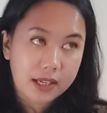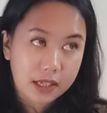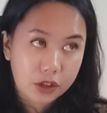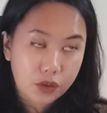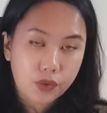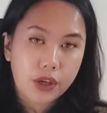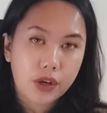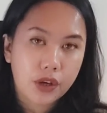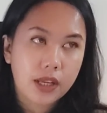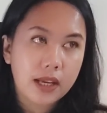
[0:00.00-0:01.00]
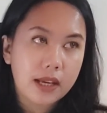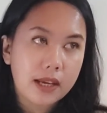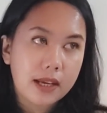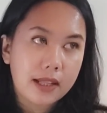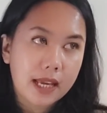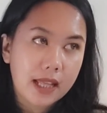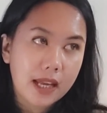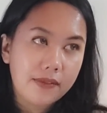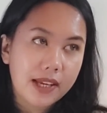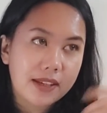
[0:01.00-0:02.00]
It did trigger like a
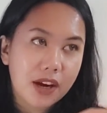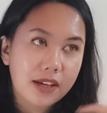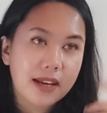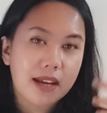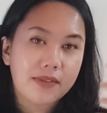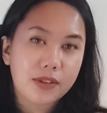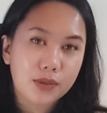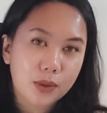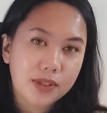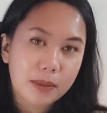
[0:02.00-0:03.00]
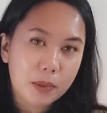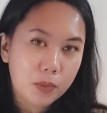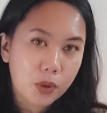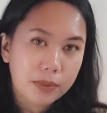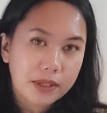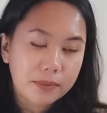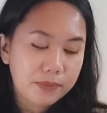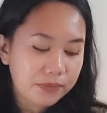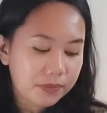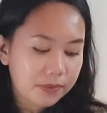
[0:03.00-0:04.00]
lot of like dark night of the soul type of
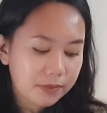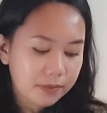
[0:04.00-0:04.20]
moment.